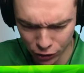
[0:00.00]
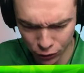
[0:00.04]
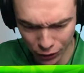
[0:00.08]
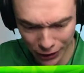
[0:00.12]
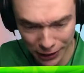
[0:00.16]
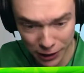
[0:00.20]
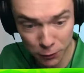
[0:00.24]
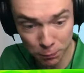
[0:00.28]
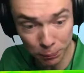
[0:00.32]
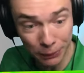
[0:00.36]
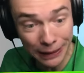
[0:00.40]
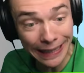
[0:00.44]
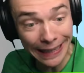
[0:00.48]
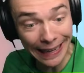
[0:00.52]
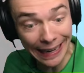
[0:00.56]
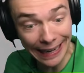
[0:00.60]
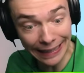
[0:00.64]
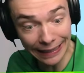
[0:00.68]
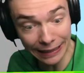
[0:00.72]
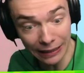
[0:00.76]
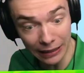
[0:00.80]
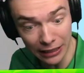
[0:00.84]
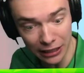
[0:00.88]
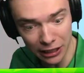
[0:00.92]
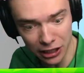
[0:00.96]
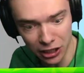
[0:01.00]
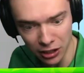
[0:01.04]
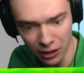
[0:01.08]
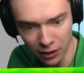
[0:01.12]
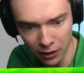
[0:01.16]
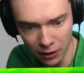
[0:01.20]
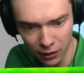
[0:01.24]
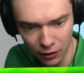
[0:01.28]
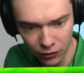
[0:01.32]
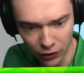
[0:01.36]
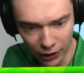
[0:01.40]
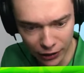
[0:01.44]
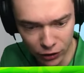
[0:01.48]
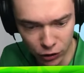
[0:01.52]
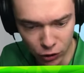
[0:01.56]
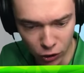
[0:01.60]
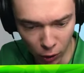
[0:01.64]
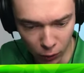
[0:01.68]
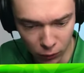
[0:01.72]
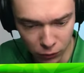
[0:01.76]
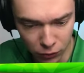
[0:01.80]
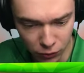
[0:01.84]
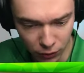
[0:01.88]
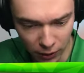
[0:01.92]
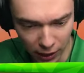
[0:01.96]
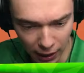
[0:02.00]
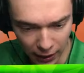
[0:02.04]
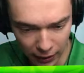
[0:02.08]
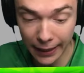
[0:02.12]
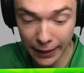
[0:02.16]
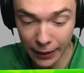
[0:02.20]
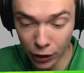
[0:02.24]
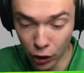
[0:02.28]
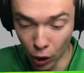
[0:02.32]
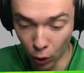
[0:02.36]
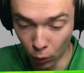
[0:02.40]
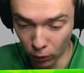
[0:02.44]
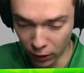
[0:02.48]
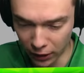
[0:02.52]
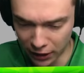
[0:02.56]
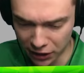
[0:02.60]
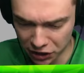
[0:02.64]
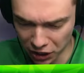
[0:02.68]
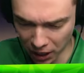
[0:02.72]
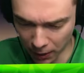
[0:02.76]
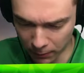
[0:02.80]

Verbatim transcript: Do they speak English? They don't, right? English.